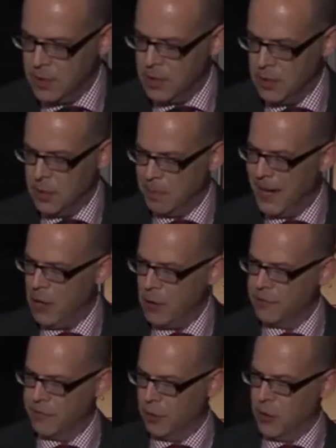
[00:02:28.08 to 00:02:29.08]
a
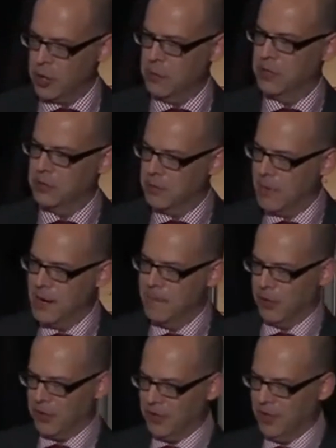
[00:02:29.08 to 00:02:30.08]
powerful argument in my
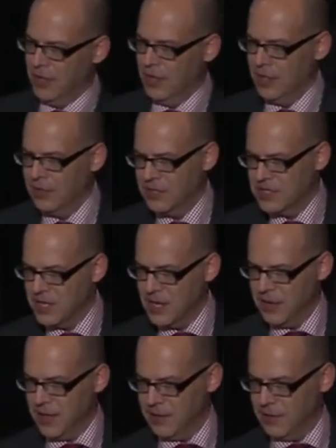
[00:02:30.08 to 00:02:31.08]
book to
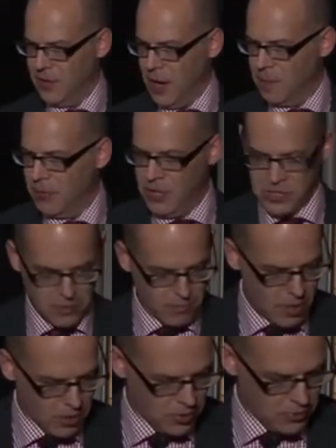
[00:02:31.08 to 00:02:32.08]
say that Operation
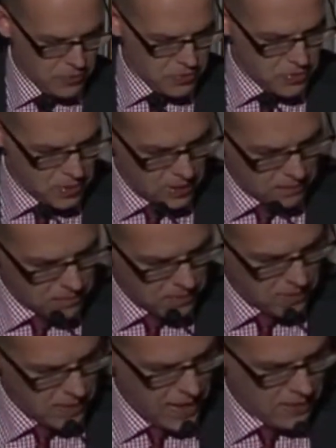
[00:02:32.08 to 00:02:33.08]
Mongoose, the
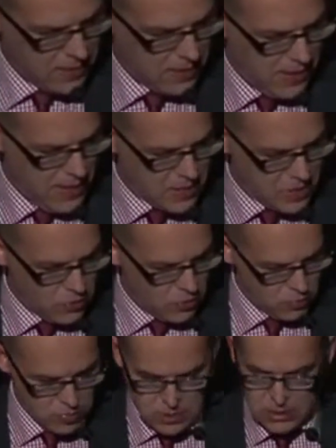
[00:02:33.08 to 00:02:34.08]

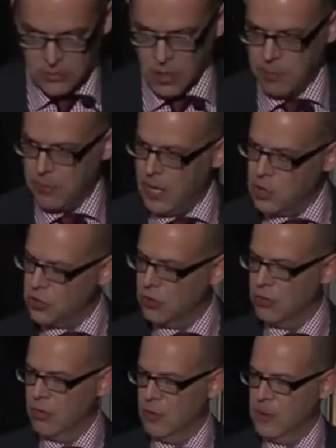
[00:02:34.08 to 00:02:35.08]
anti-Castro operation